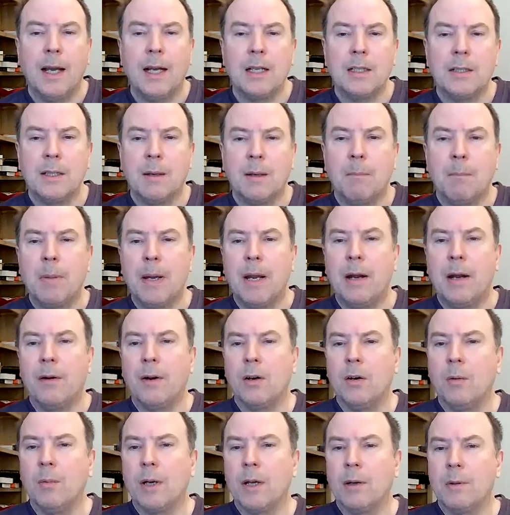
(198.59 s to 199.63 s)
It has some
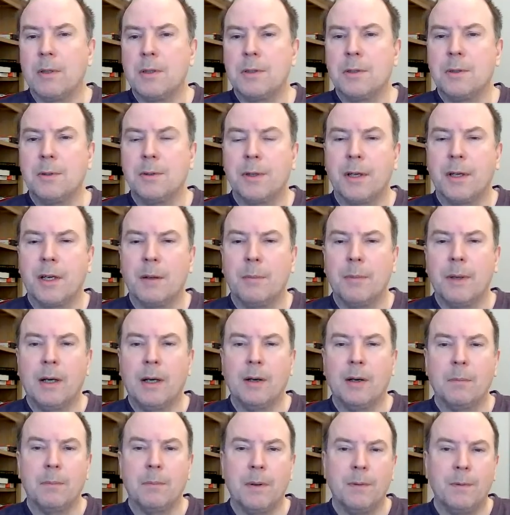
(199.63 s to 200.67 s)
bearing on what I was talking
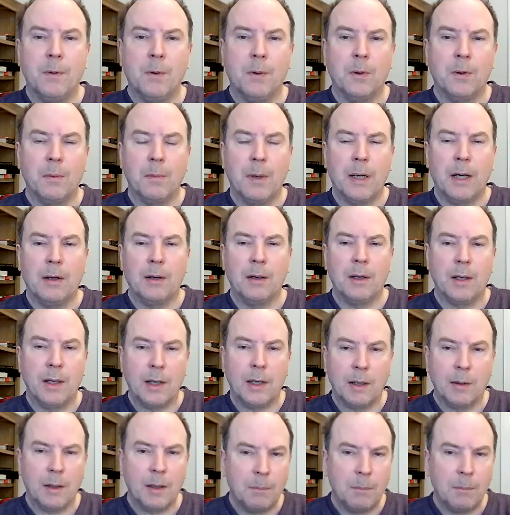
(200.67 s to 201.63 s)
about before about